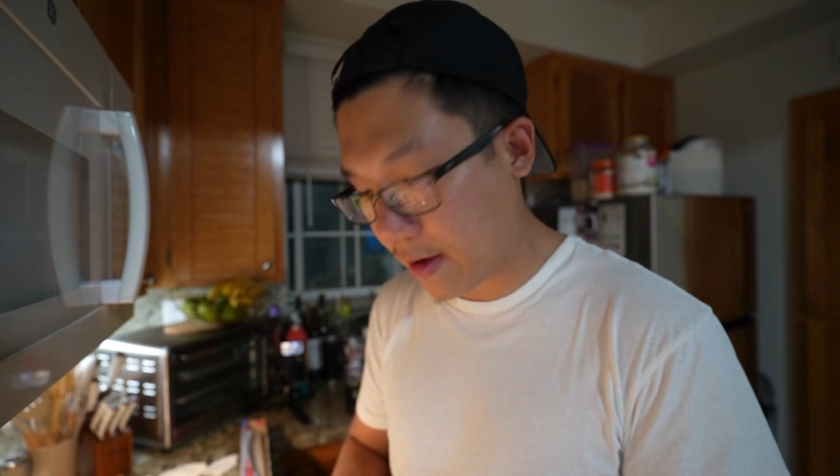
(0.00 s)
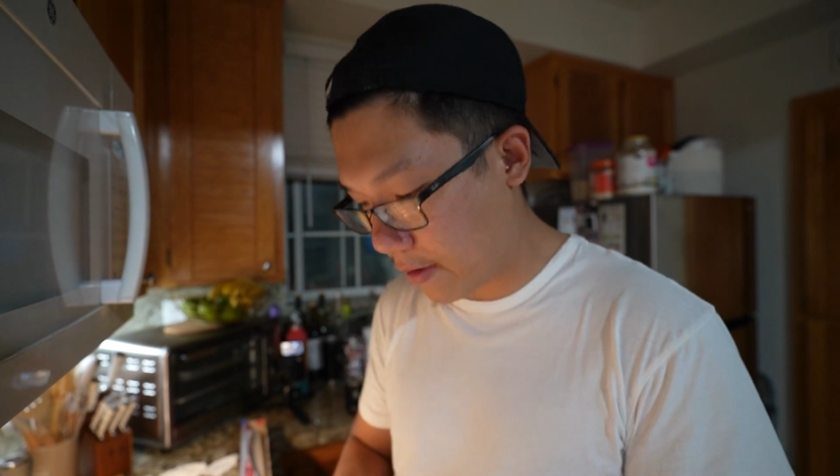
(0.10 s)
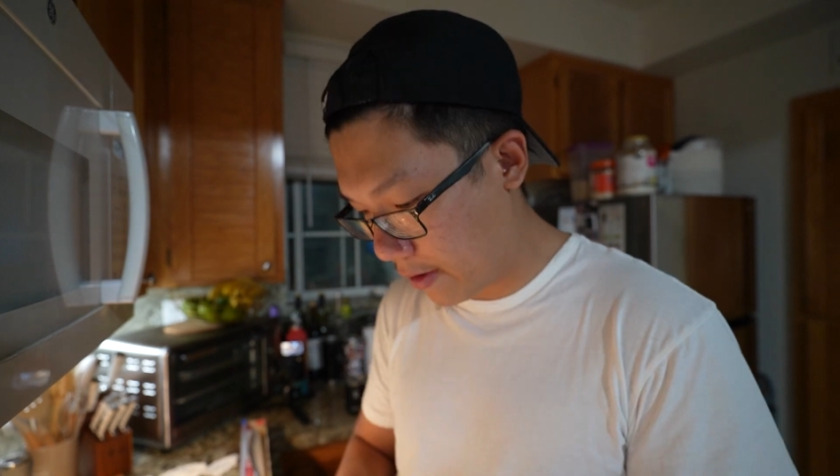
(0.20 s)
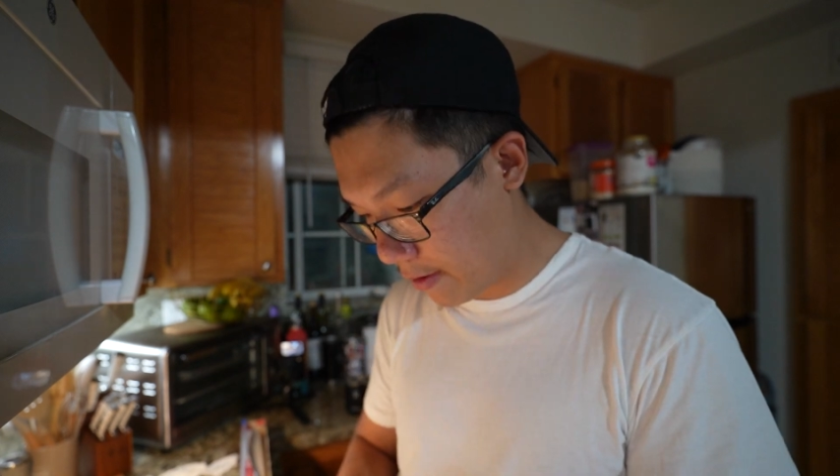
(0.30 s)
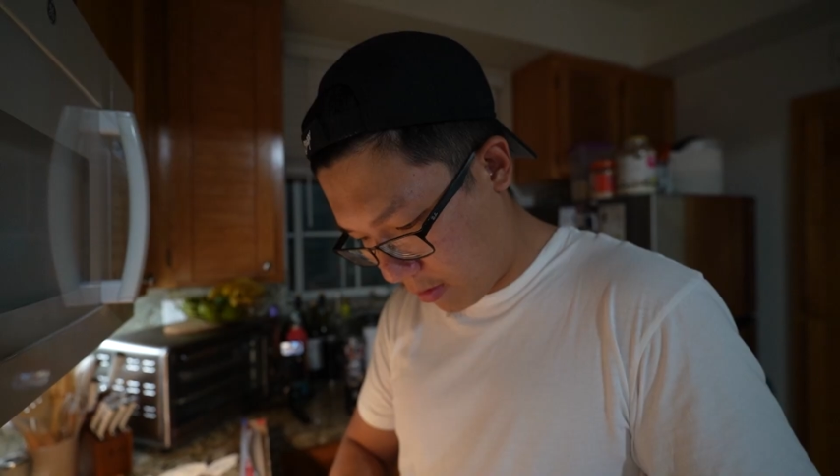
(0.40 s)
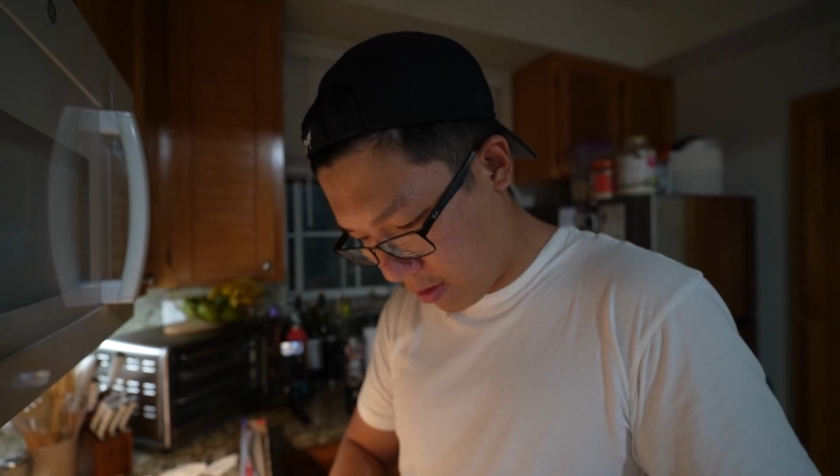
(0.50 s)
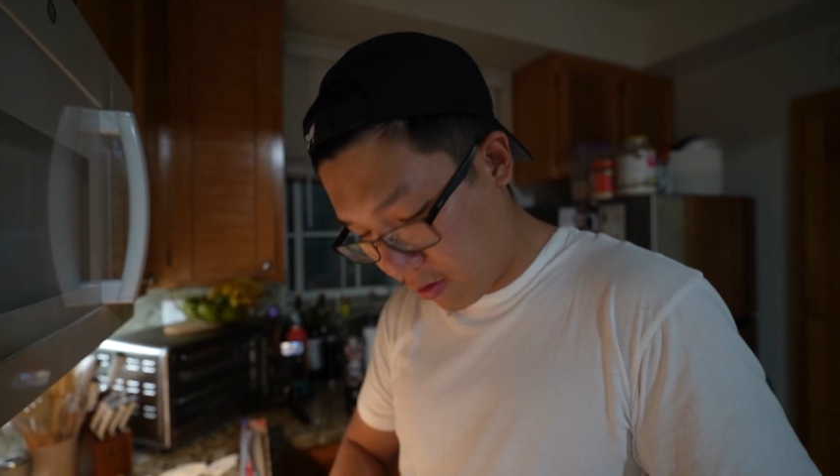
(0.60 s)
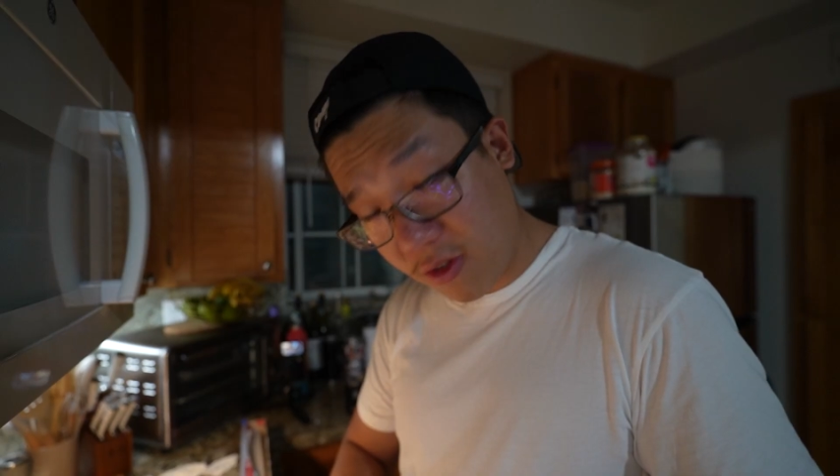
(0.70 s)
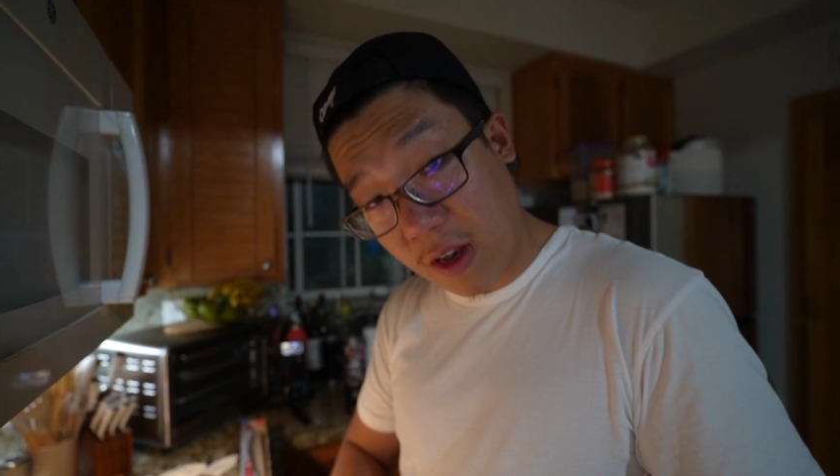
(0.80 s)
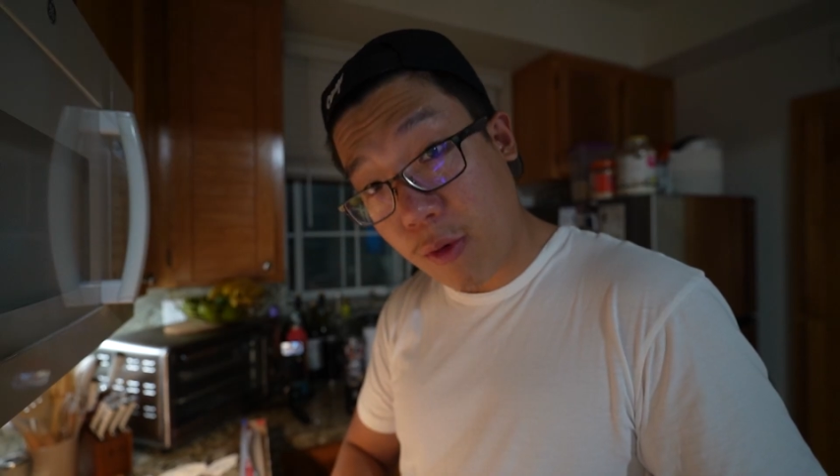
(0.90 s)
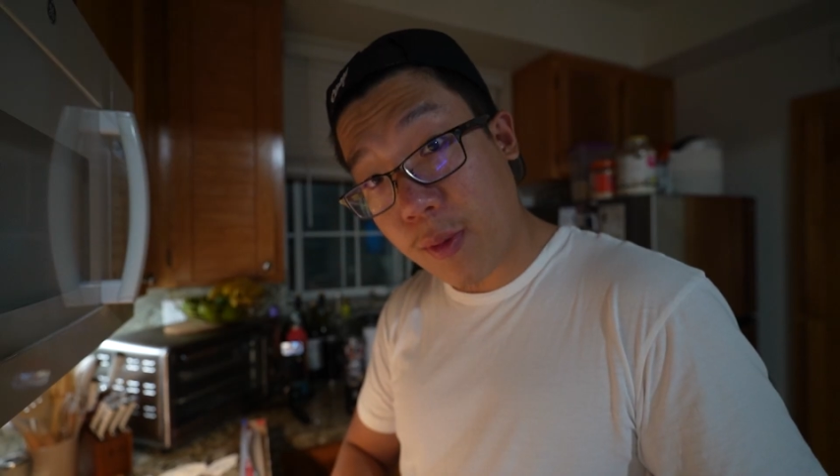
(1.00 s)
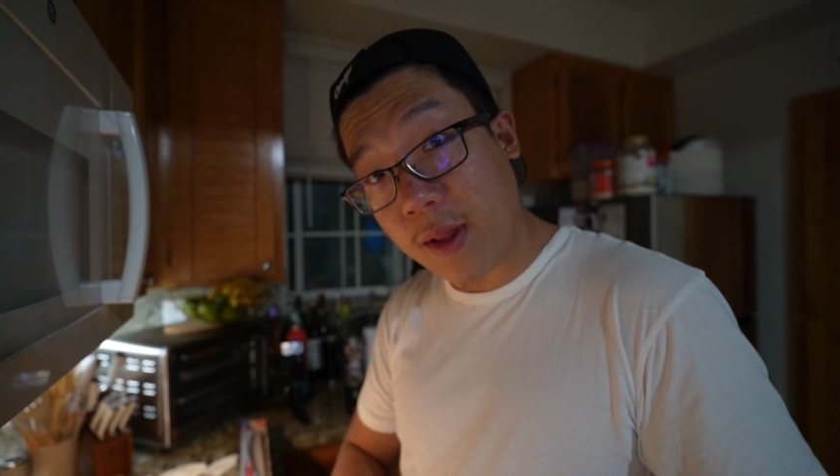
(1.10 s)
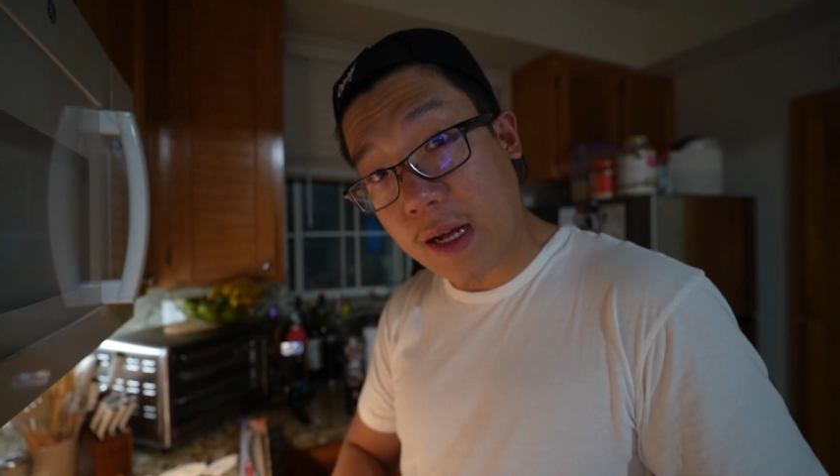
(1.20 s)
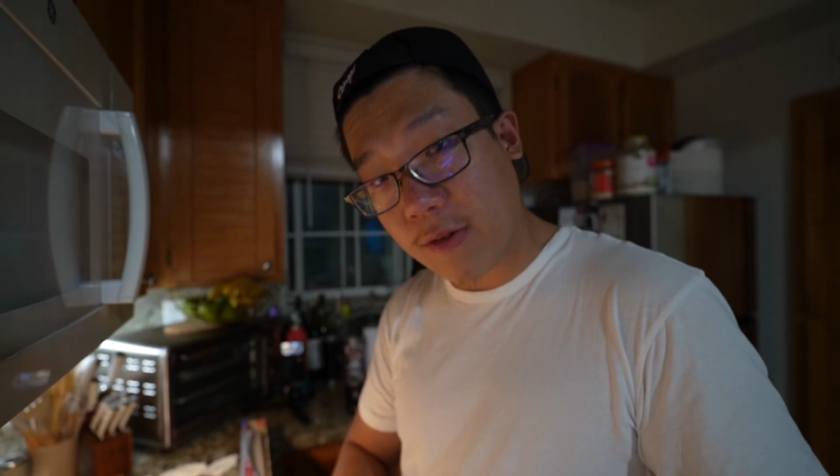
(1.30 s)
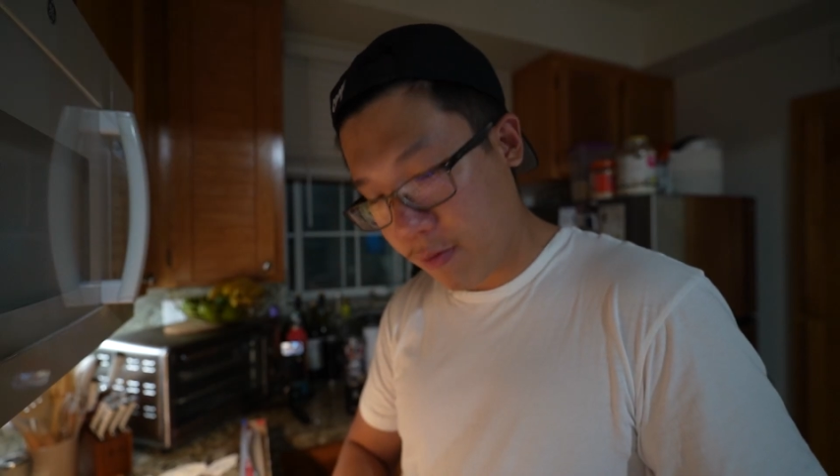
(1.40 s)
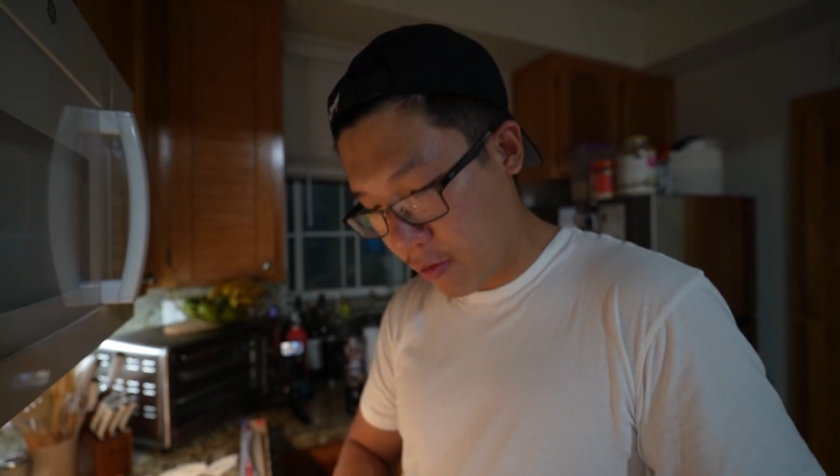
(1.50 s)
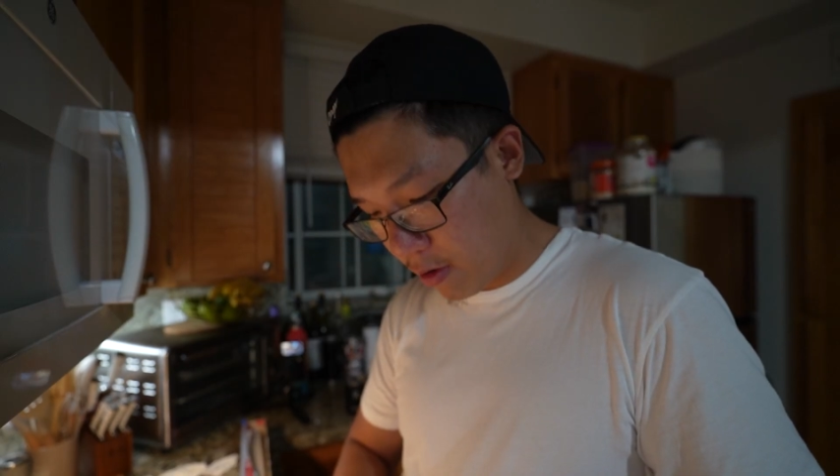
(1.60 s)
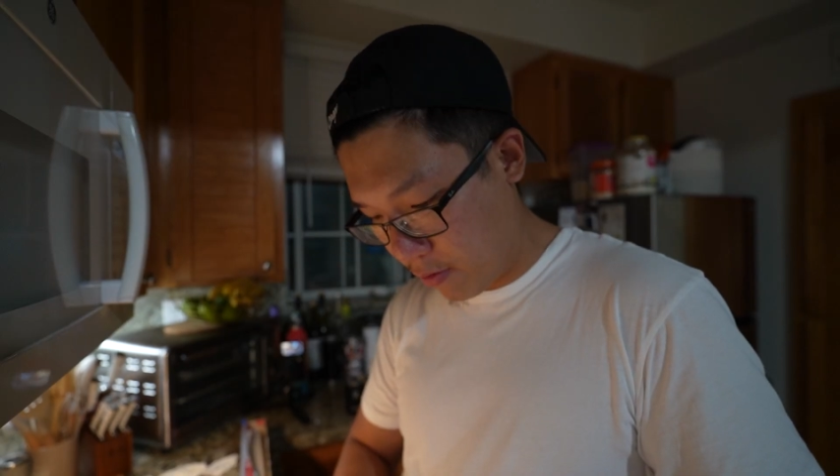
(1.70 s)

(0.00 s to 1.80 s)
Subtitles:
down here. So yeah, we'll be loud tomorrow